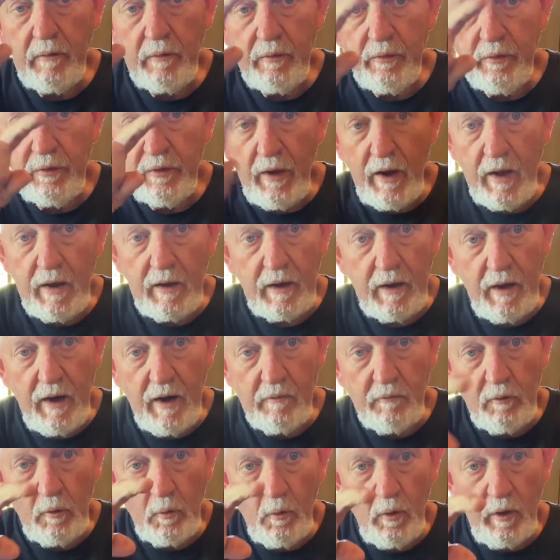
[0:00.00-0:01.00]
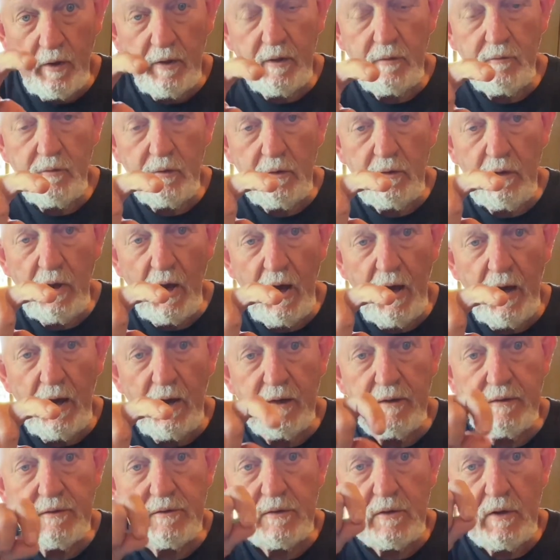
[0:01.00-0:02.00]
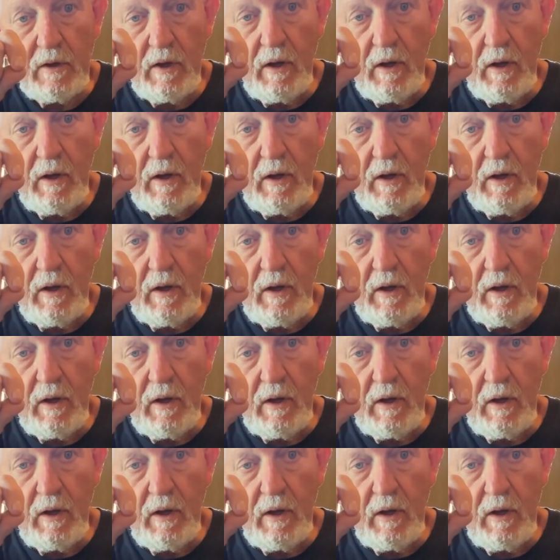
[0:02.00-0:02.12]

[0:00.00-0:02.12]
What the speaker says: Thank every one of you guys,